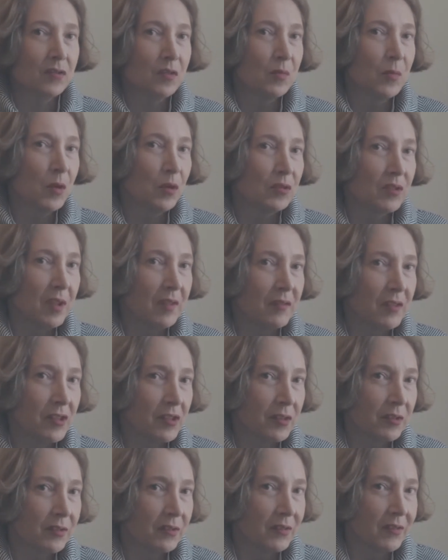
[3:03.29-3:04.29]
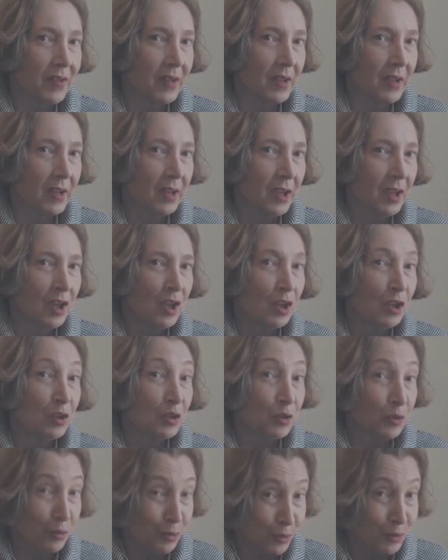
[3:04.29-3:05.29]
the most efficient thing
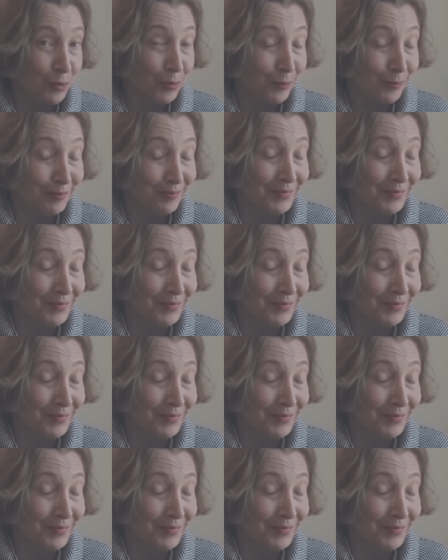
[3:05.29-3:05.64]
to do.